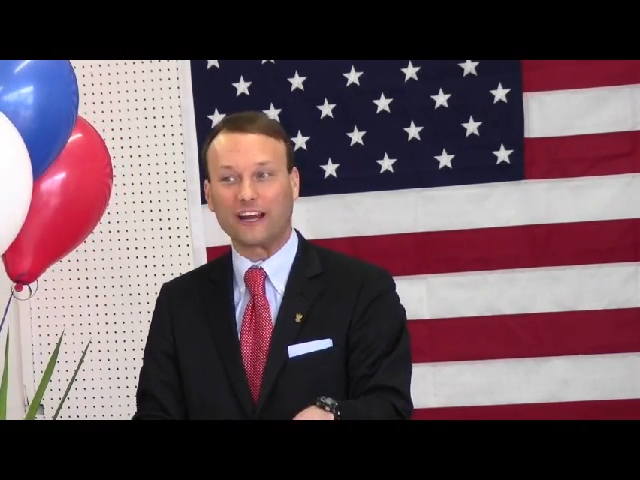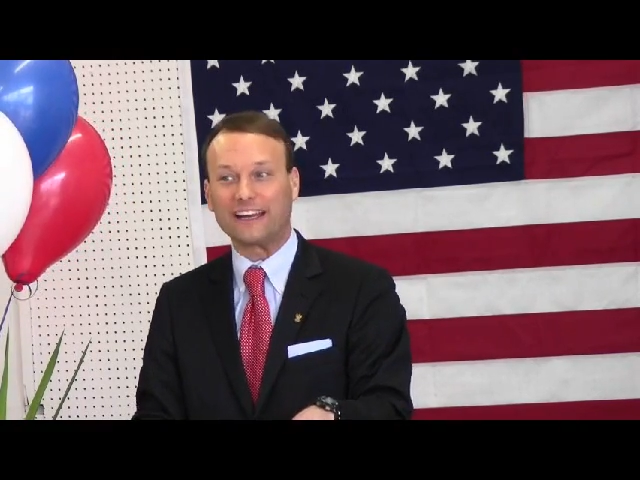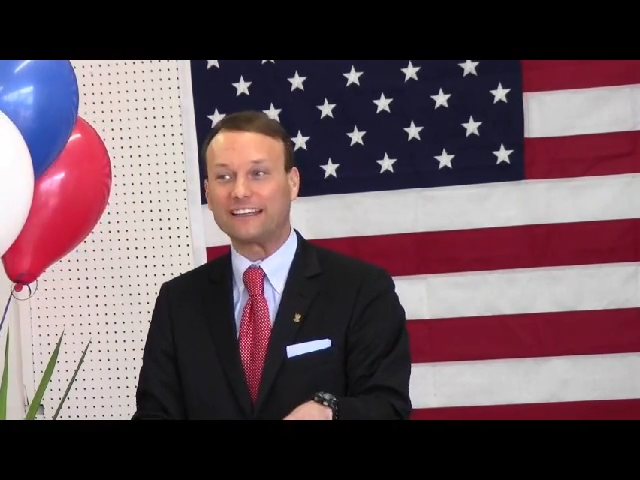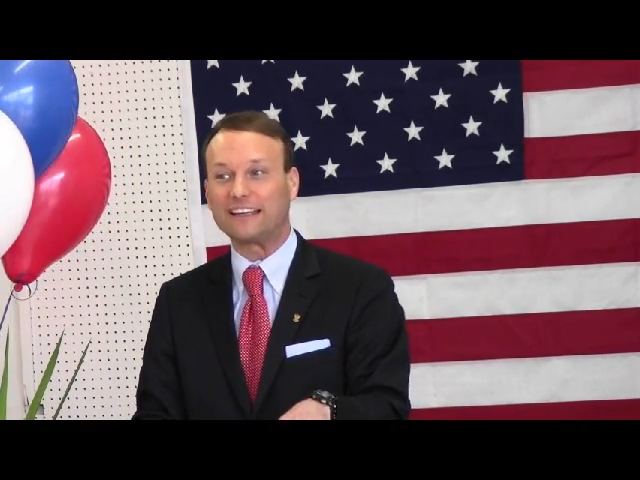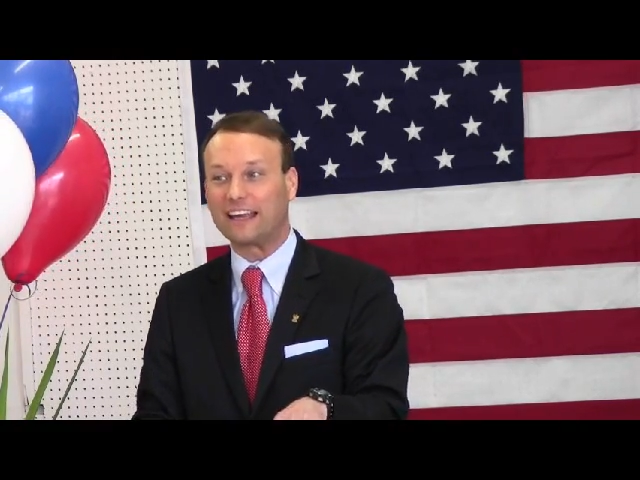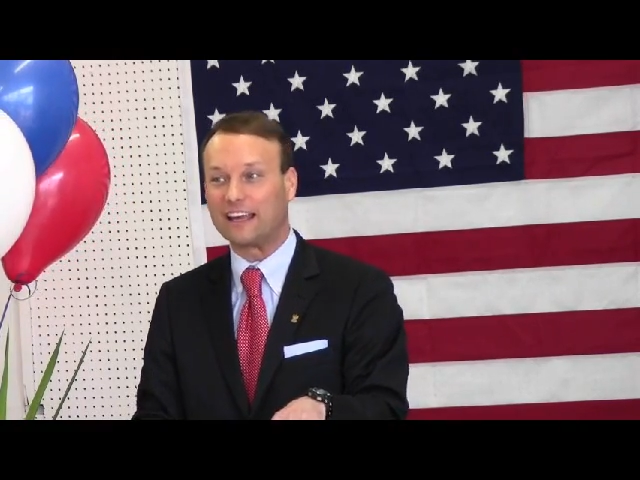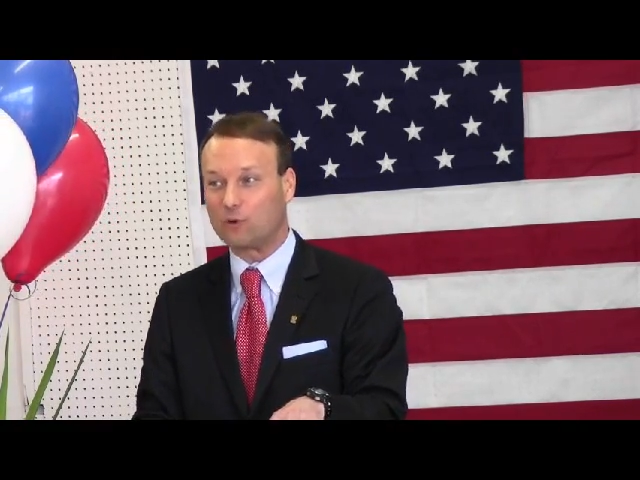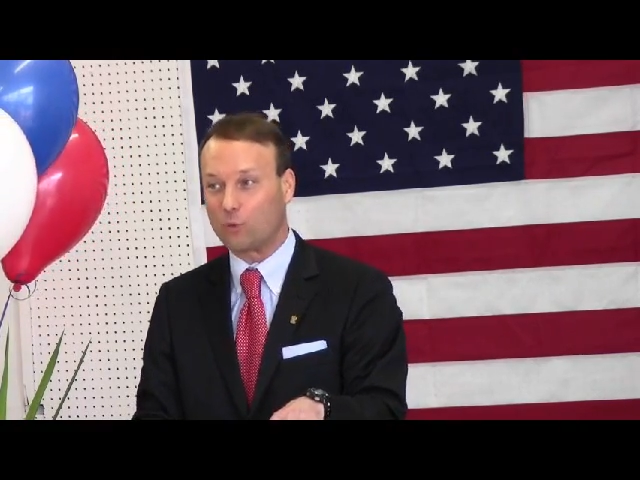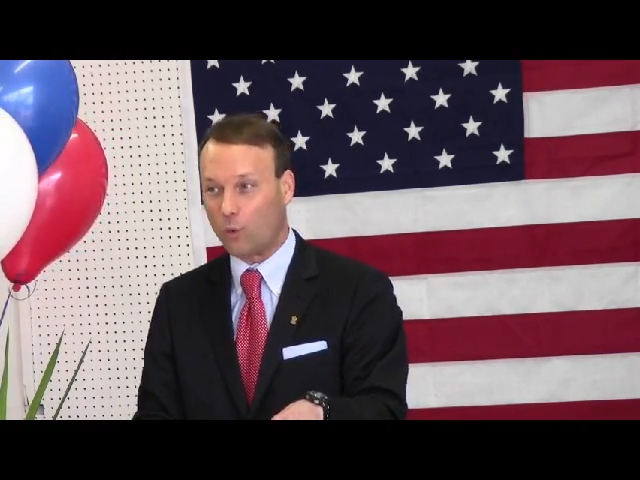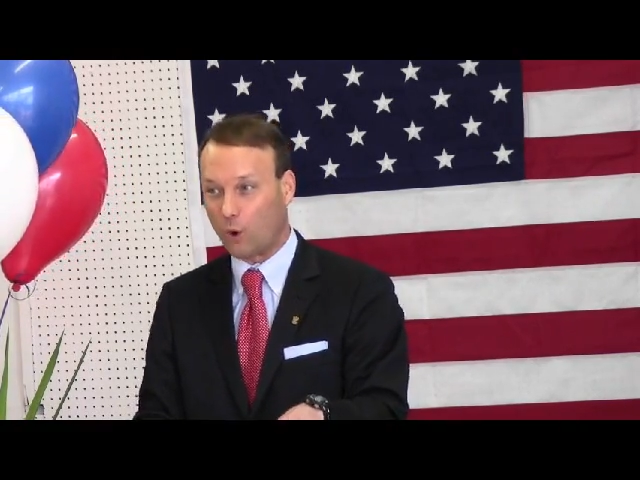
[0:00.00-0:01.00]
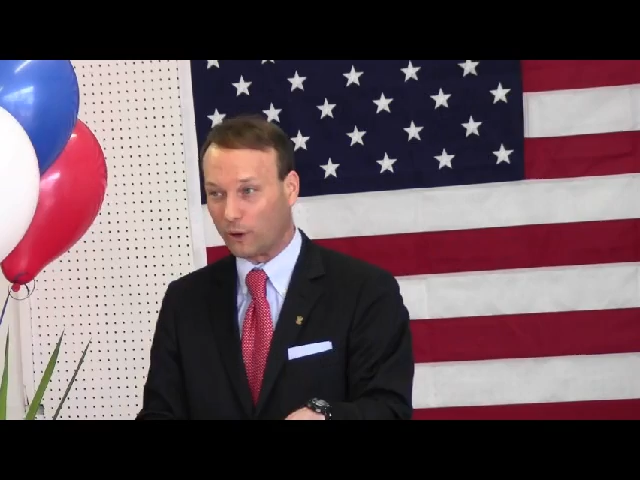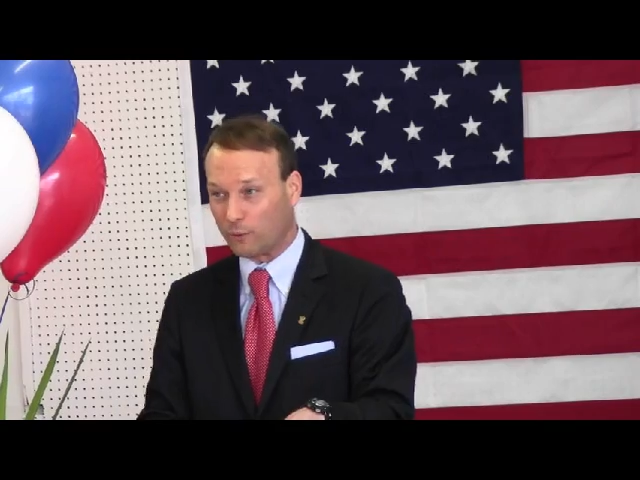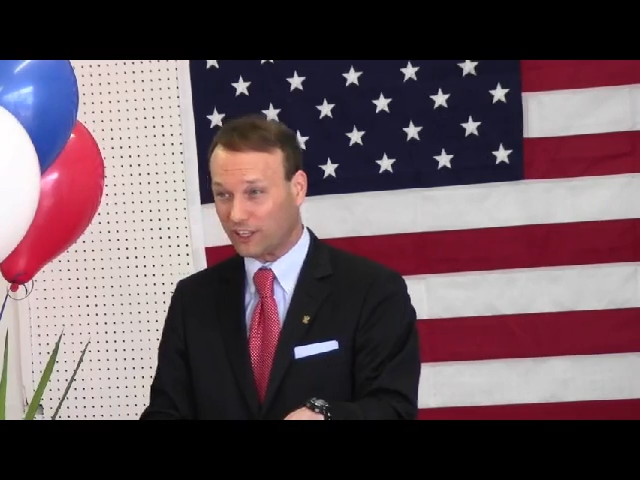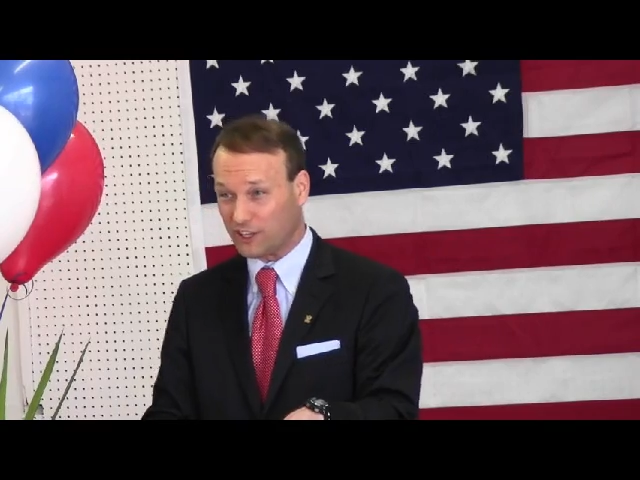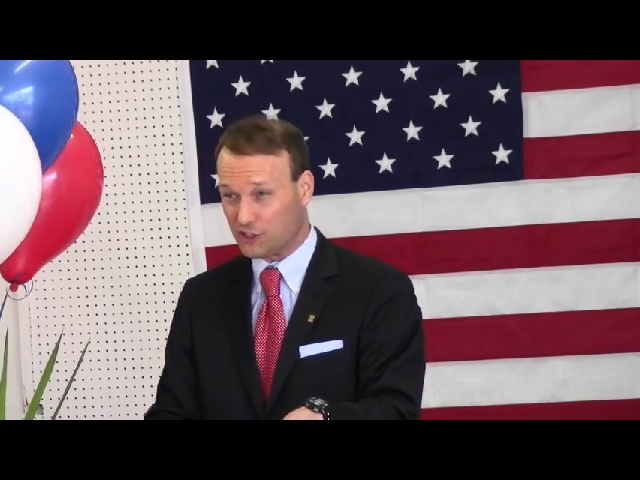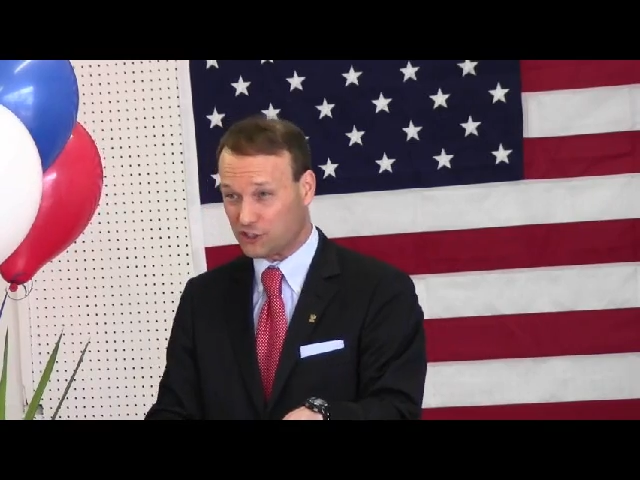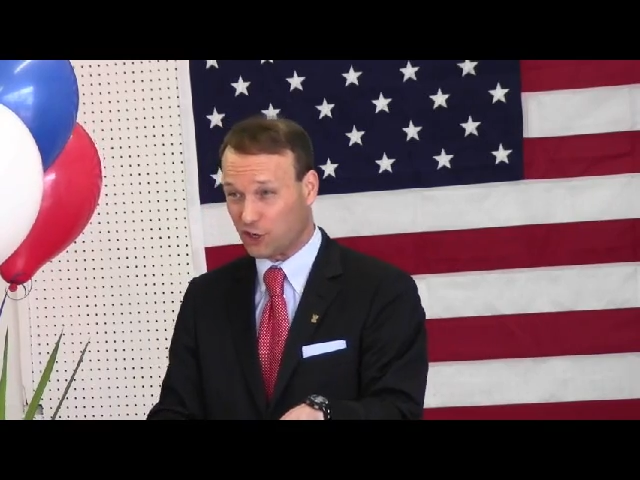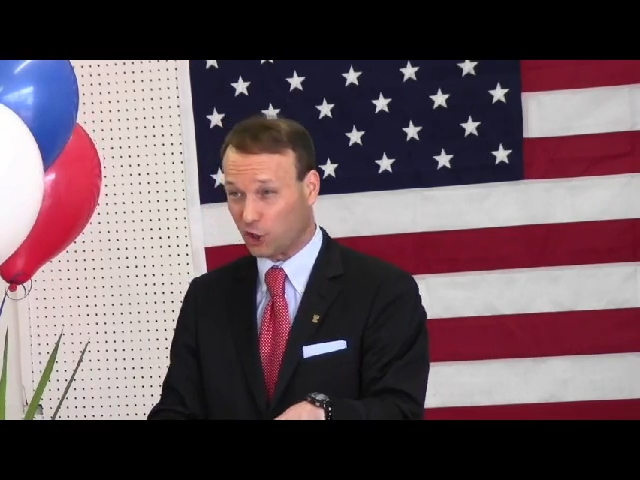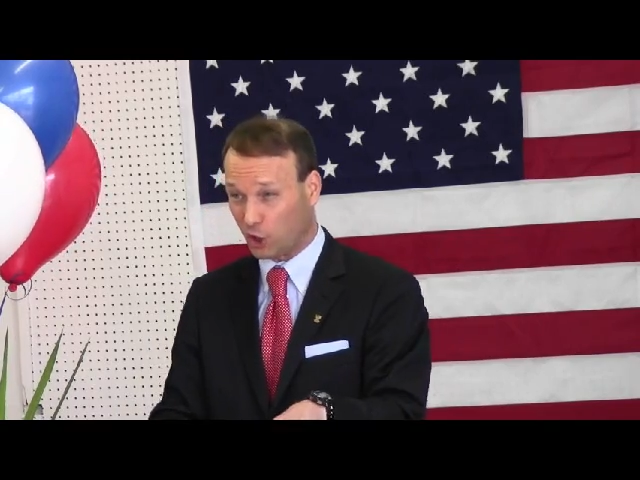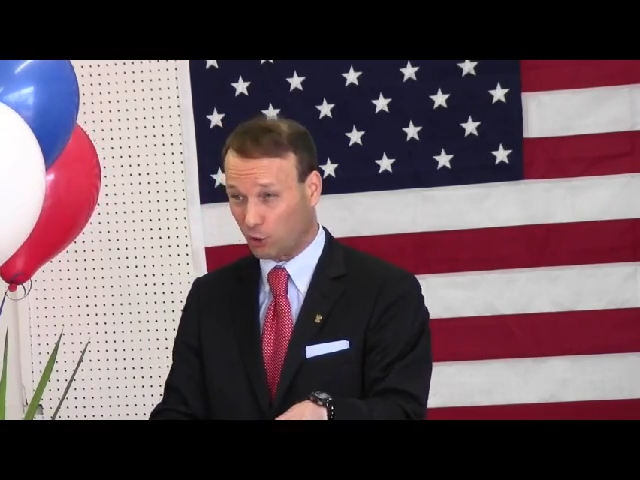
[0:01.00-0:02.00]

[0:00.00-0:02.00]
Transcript: trading and what we would consider